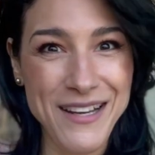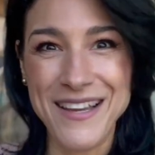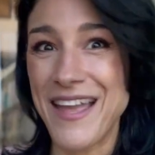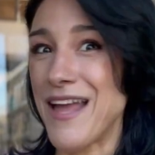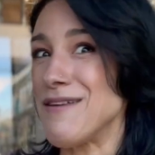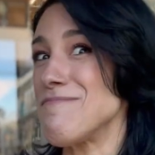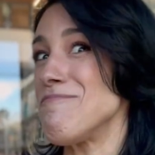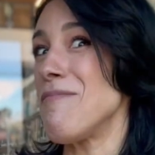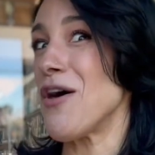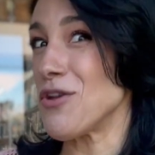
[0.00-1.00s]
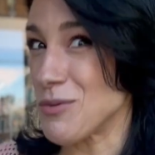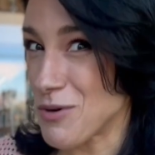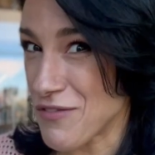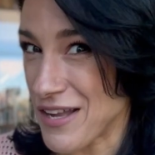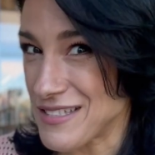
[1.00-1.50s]
Again, mother
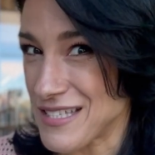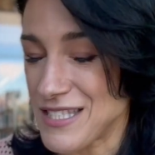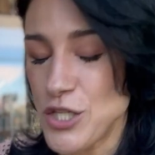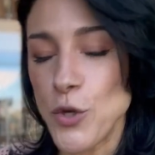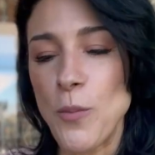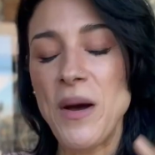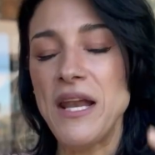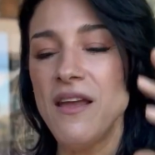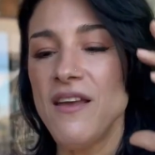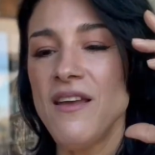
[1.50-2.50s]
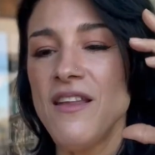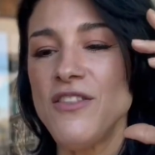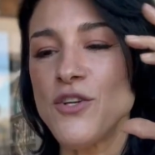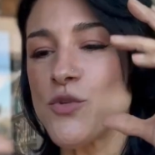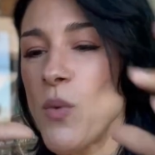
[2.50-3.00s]
provides this too, but
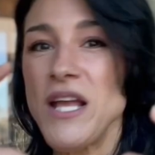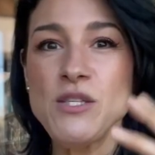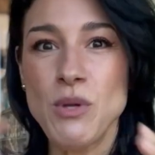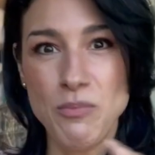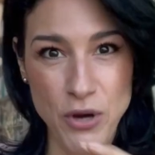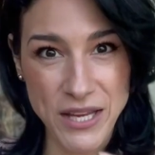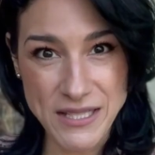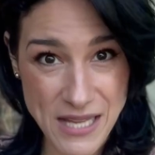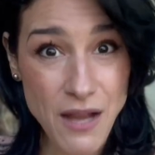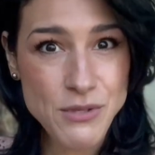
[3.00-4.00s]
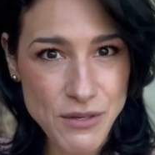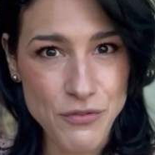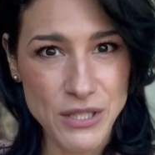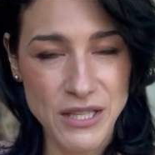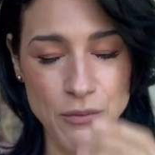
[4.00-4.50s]
there's ways we break it down
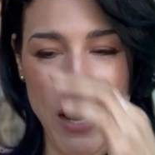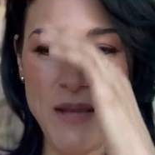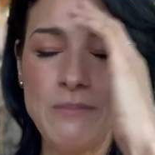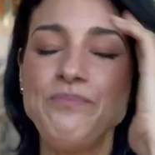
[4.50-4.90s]
differently, right?